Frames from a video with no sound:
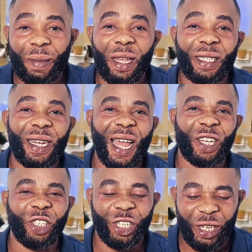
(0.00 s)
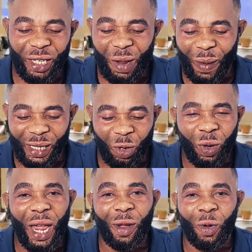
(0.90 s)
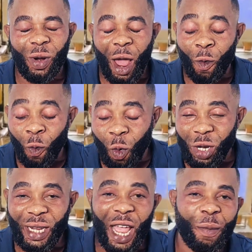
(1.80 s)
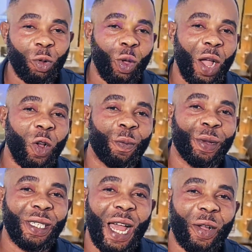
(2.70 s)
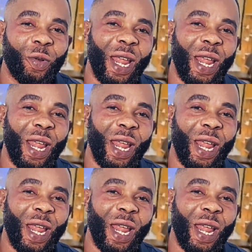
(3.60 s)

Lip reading: they say they are chasing a particular goal, that once they are able to accomplish that goal,